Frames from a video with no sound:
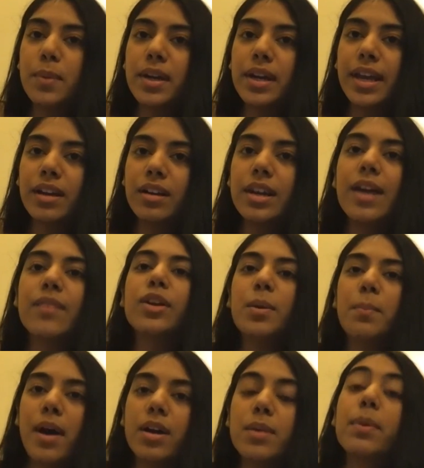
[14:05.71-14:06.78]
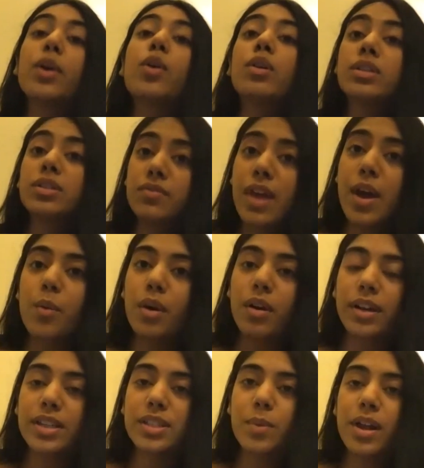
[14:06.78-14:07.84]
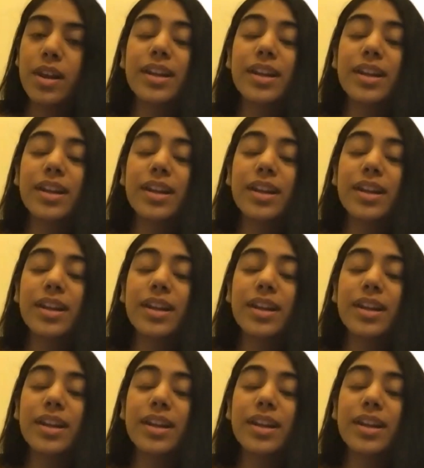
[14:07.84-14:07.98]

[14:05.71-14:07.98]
been like a level apart because of their work as well,